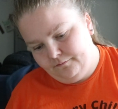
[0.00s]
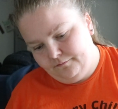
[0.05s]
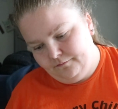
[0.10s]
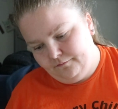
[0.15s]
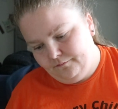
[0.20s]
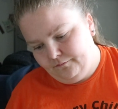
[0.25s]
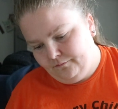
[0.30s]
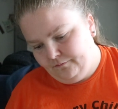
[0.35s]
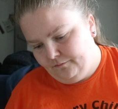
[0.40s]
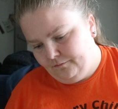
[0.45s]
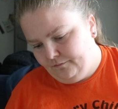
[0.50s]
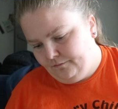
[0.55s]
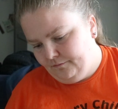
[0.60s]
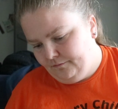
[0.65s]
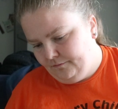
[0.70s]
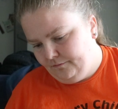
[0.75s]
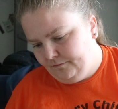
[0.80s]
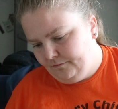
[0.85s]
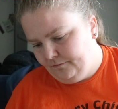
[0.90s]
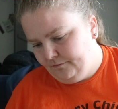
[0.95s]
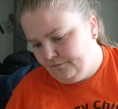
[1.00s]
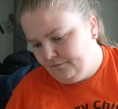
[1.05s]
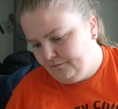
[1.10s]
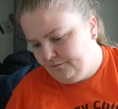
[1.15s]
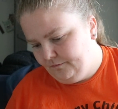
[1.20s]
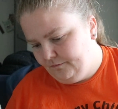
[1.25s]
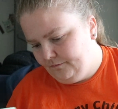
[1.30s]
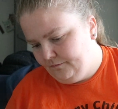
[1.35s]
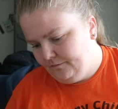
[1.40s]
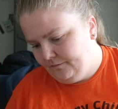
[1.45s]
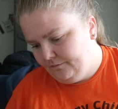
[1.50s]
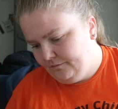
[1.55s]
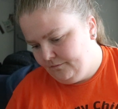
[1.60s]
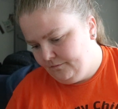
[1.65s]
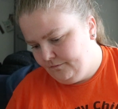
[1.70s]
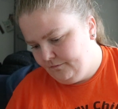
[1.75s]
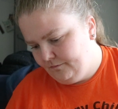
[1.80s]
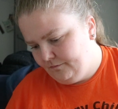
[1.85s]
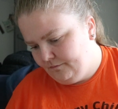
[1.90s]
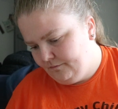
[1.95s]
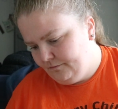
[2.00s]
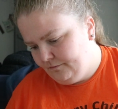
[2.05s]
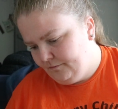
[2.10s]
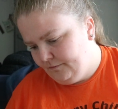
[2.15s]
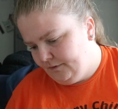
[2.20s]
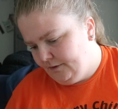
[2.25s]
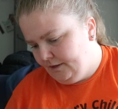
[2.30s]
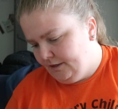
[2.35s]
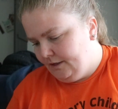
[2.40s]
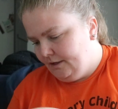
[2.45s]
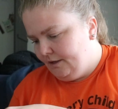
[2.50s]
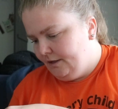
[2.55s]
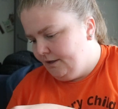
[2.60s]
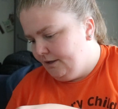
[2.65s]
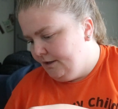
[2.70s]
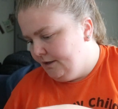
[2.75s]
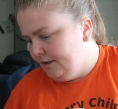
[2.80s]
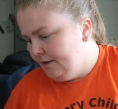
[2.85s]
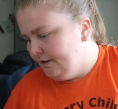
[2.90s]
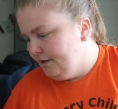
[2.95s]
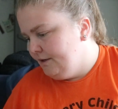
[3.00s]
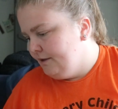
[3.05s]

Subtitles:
(no one is talking)